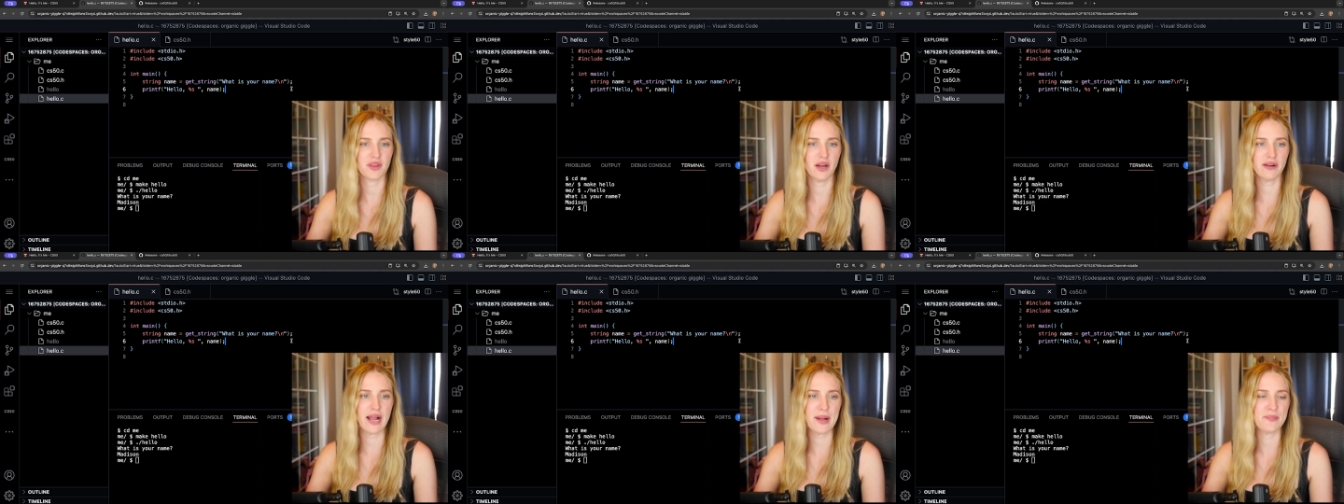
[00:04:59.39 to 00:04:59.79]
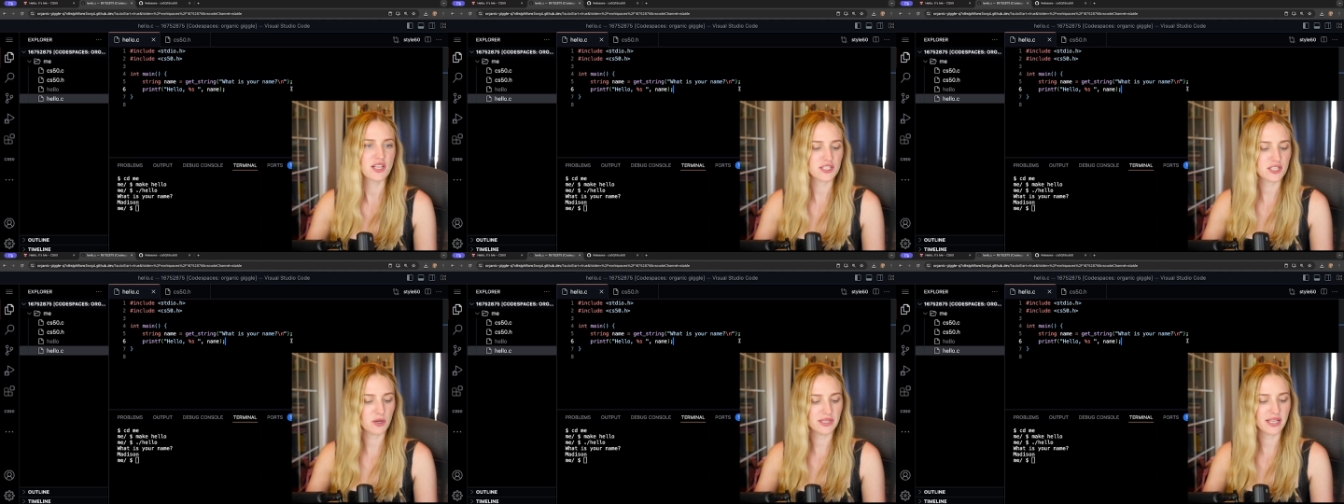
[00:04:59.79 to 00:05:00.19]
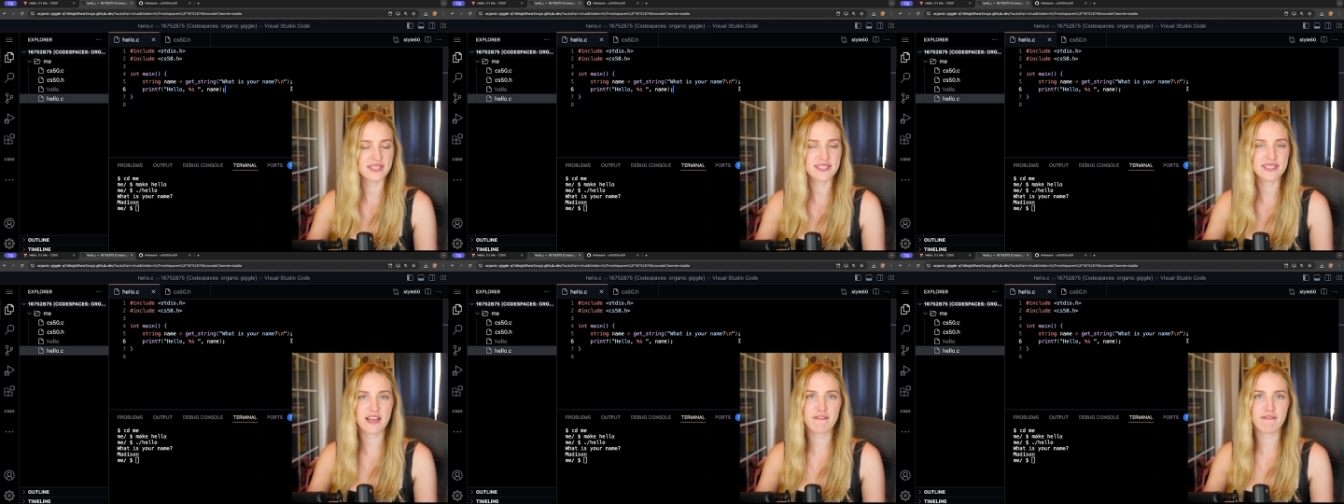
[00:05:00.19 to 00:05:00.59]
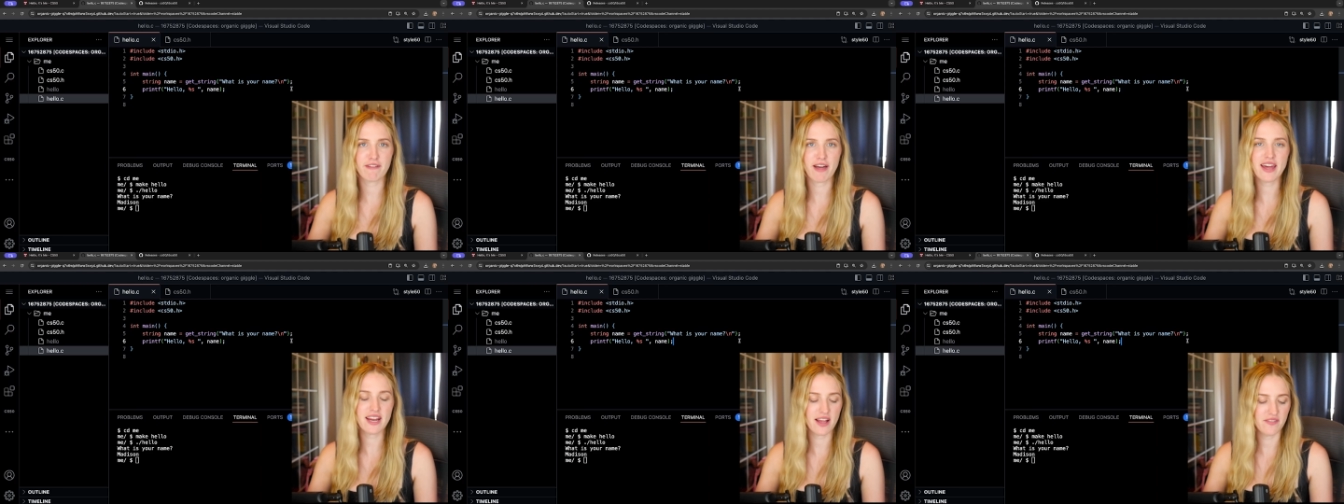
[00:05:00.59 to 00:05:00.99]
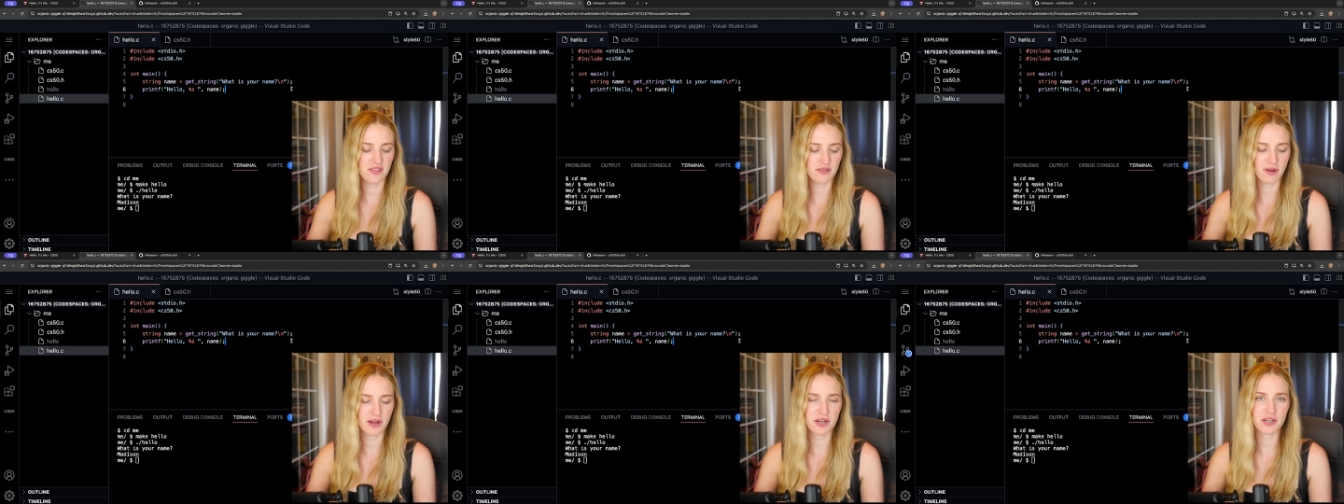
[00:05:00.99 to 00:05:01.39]
Okay, so let's save that and
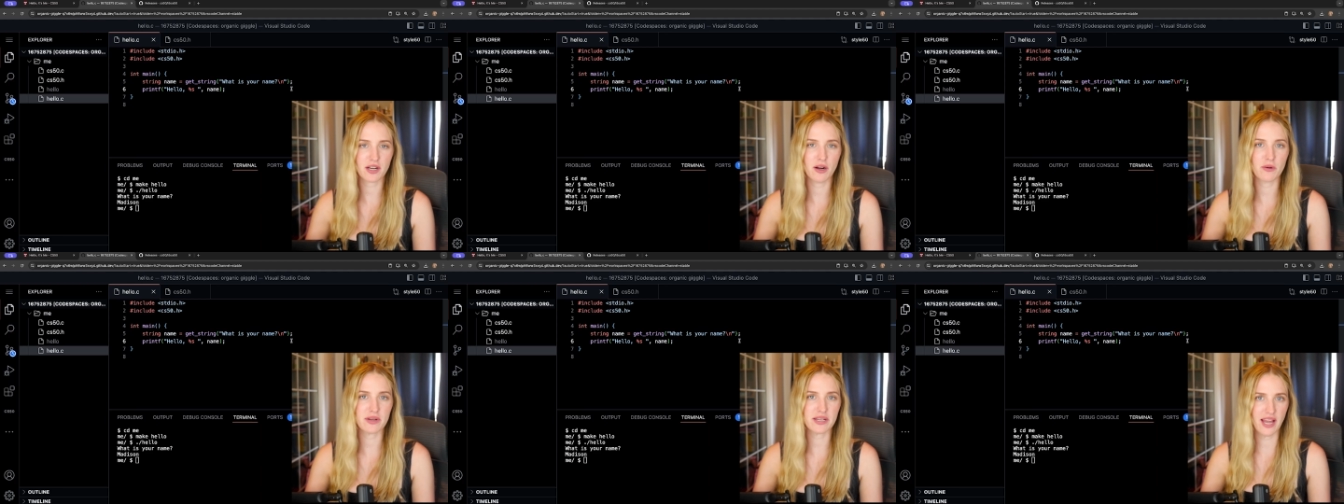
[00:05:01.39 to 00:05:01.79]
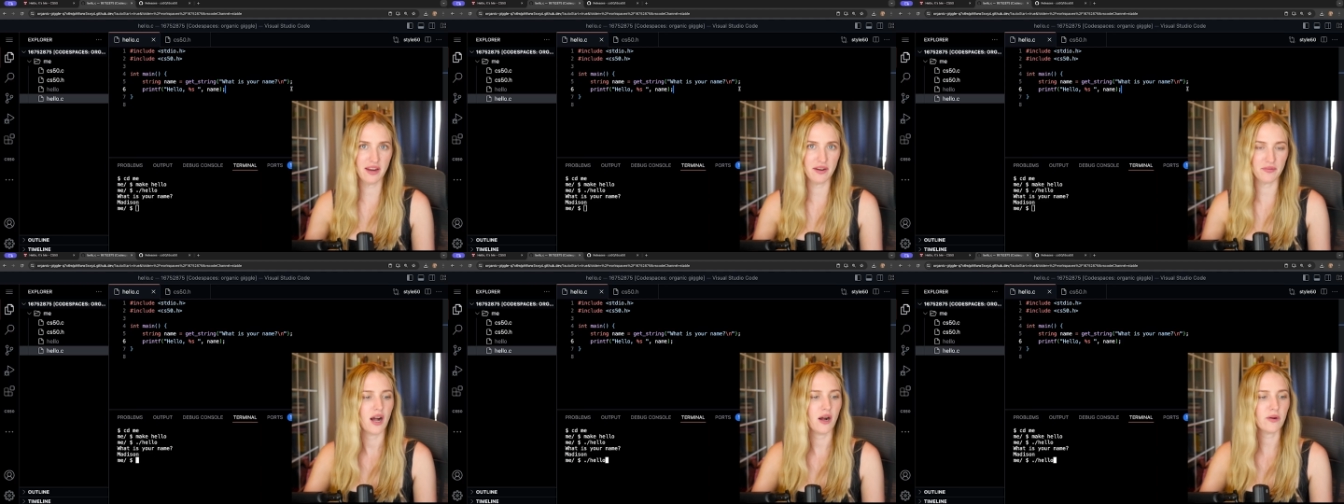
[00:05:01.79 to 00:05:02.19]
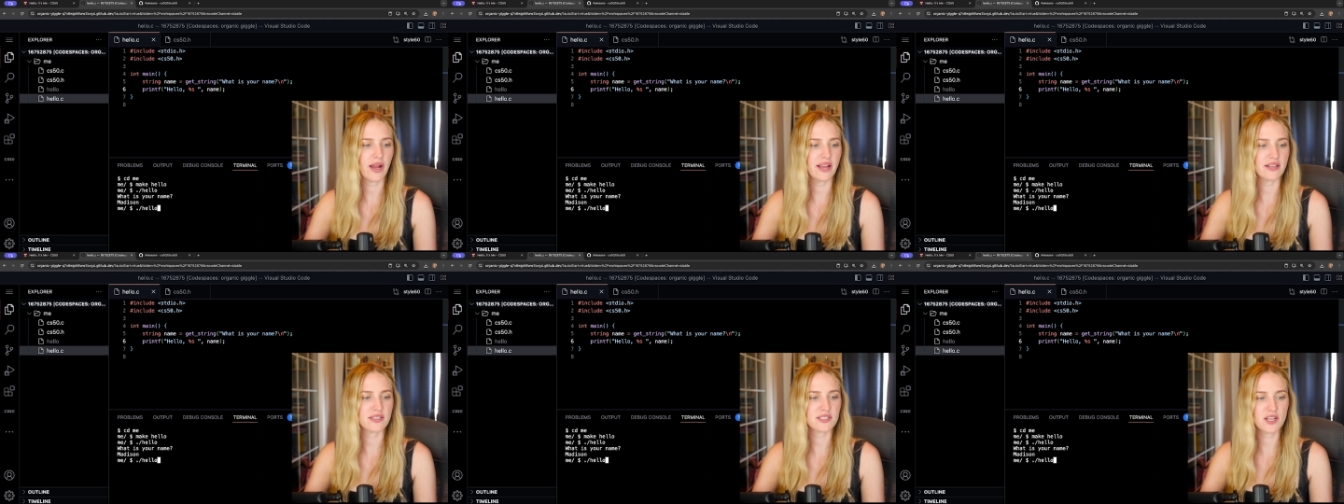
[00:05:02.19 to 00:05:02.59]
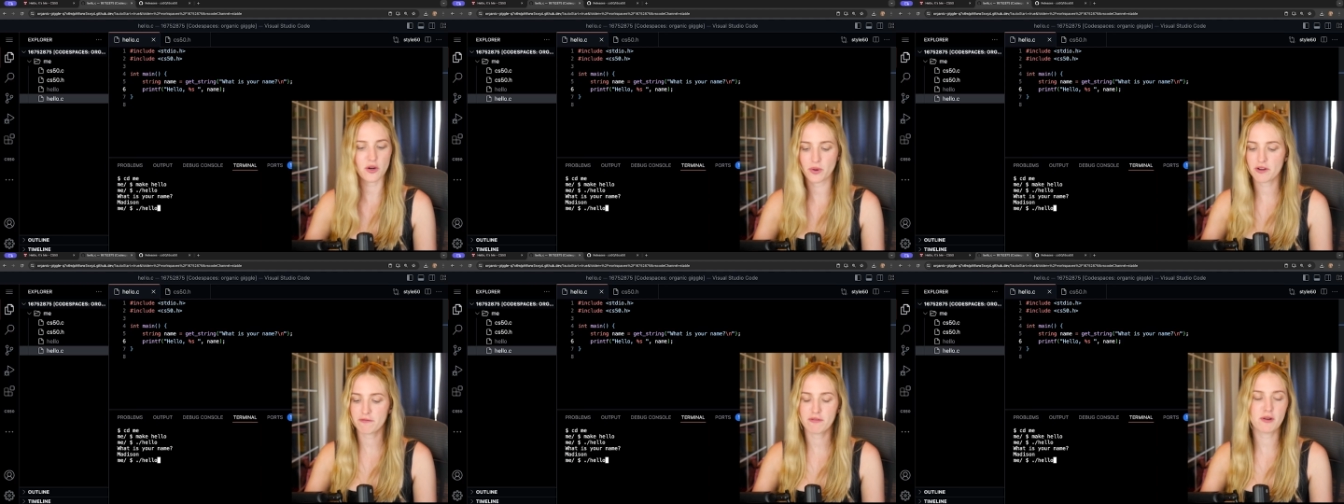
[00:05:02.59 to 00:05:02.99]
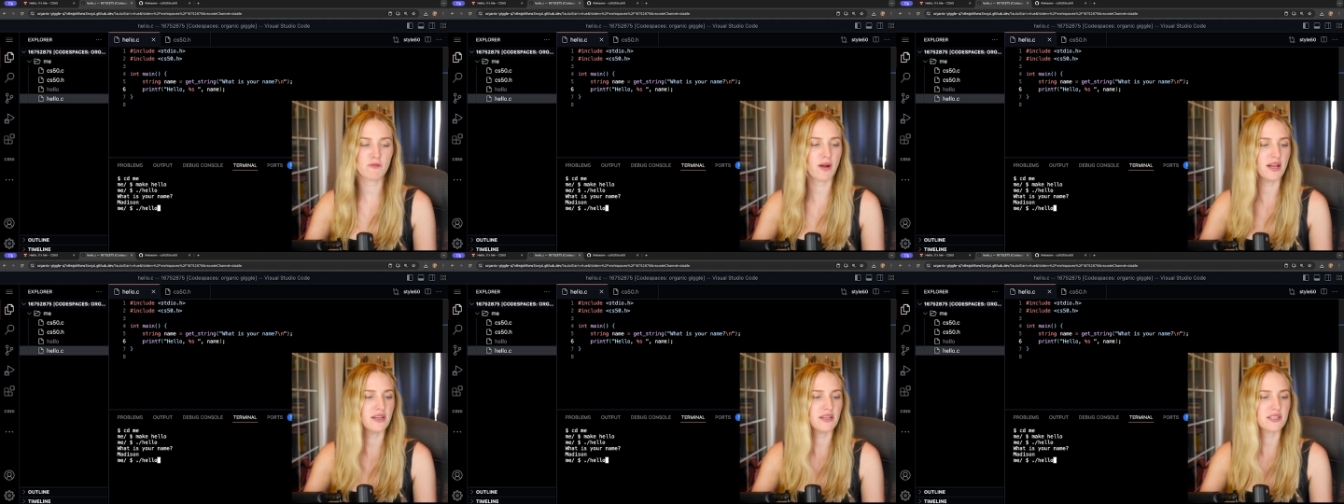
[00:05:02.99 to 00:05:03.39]
then run our code again. Okay, so if we
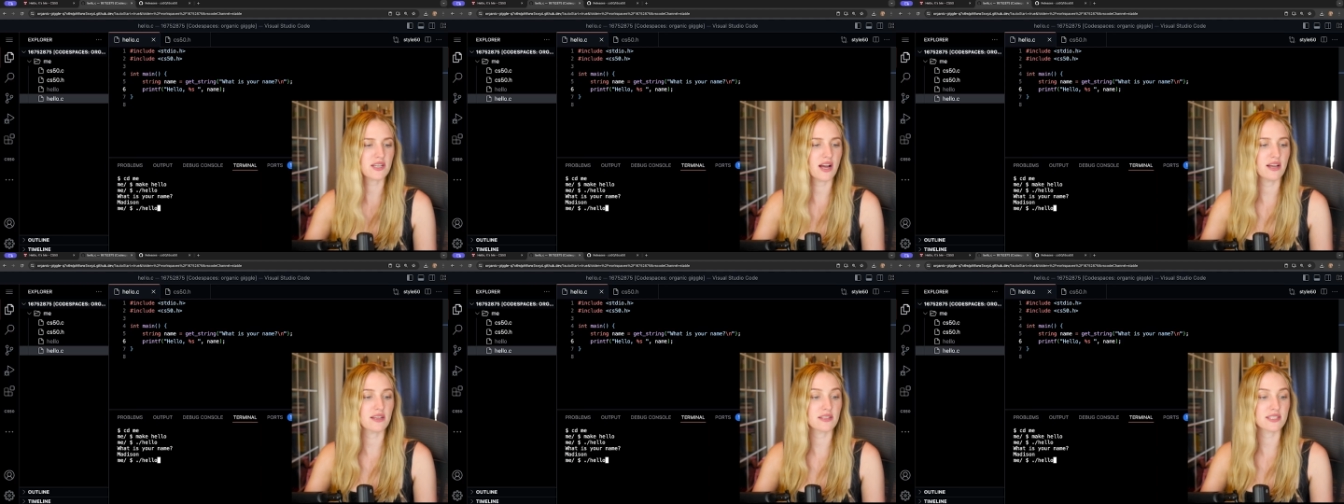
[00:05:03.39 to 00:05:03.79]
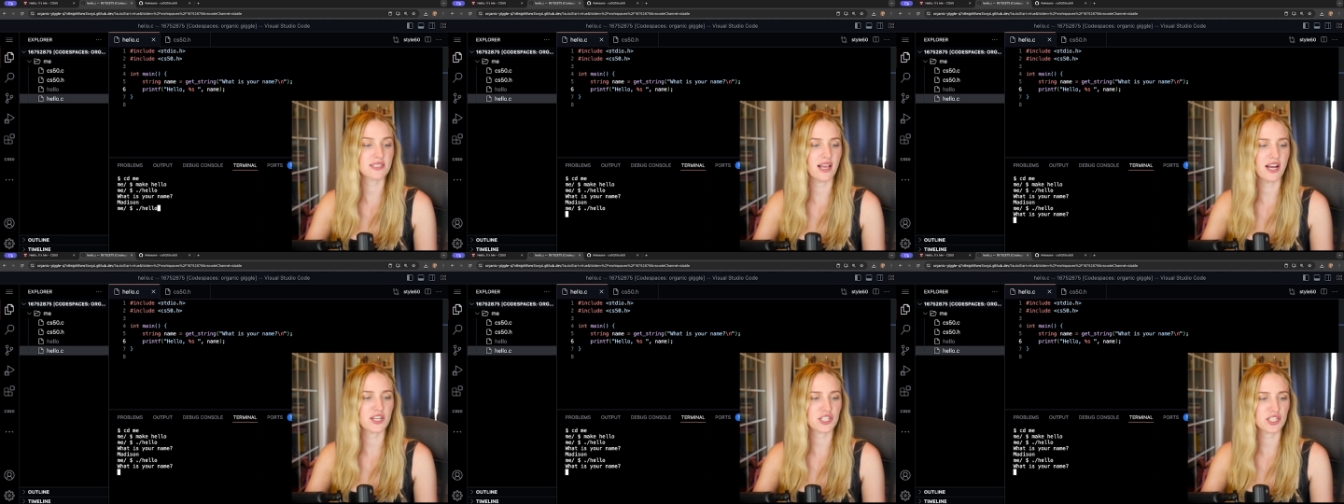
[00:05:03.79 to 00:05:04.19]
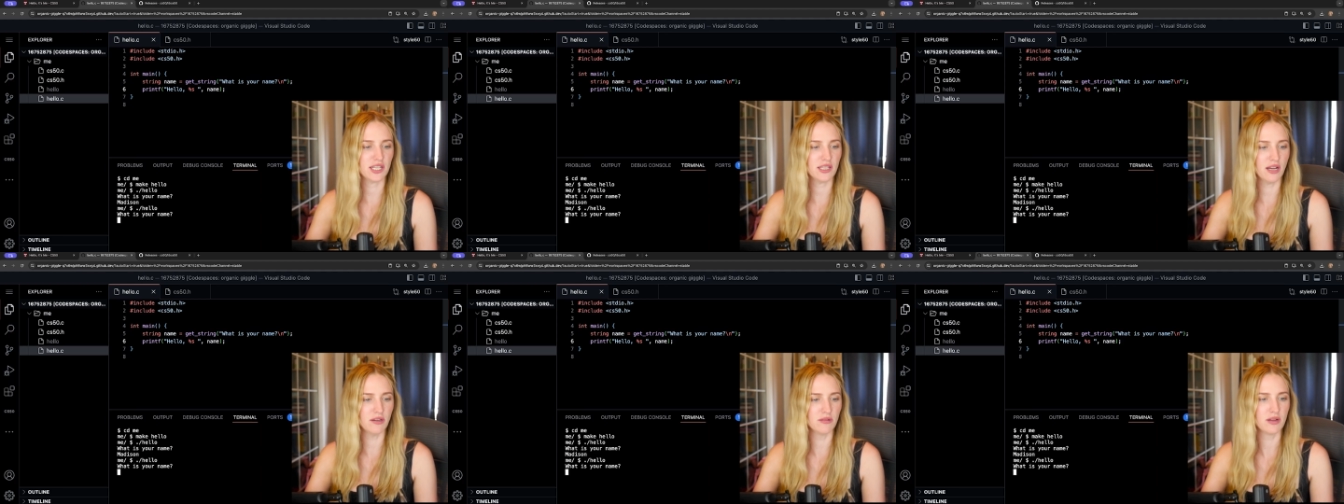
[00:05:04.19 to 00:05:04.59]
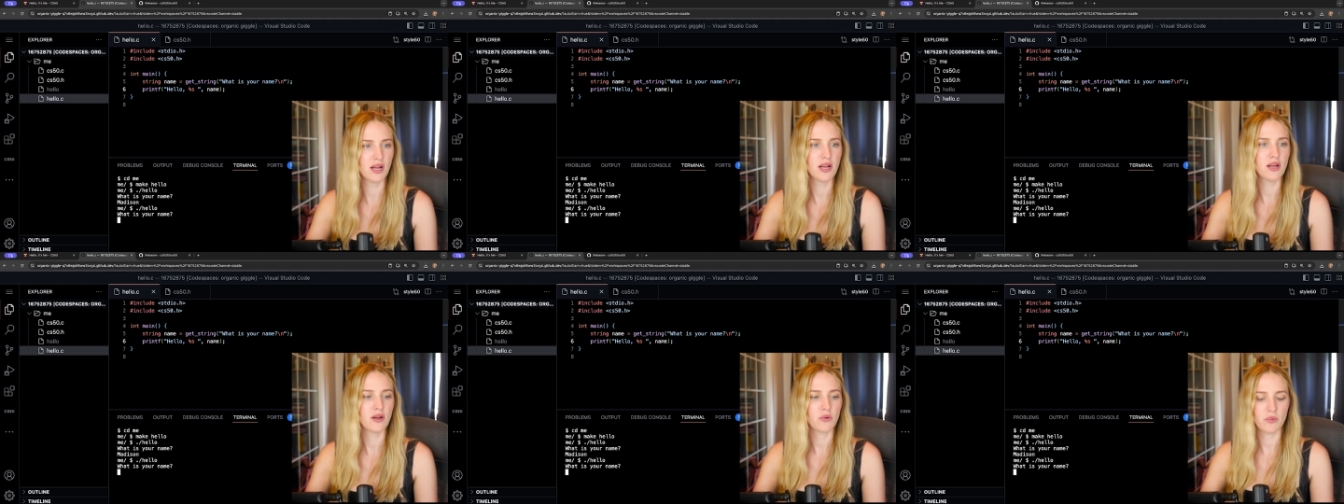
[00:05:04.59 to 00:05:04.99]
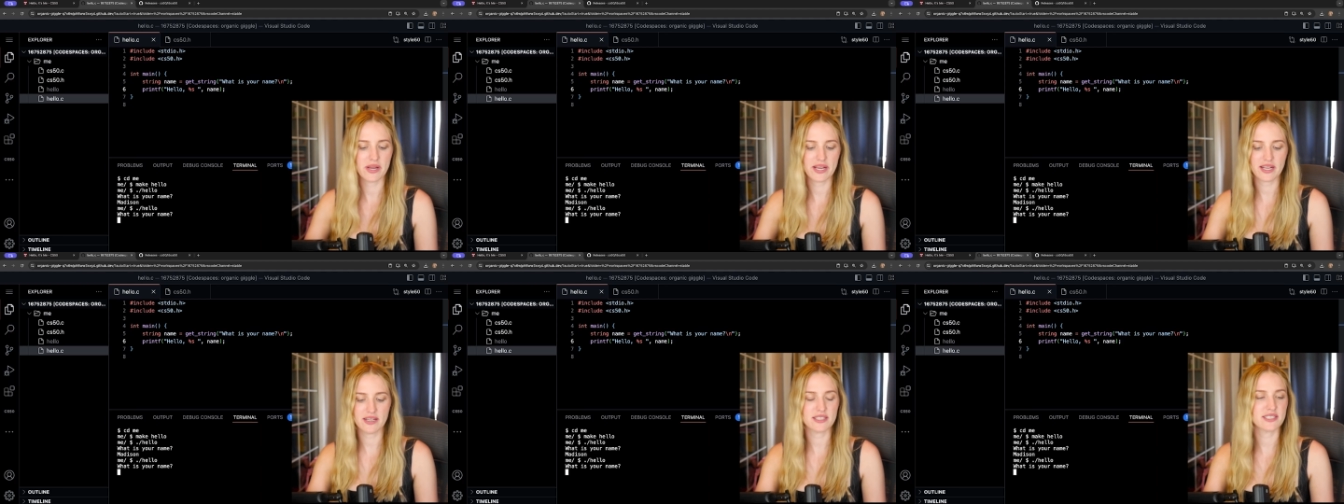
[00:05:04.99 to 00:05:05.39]
run dot slash hello, we can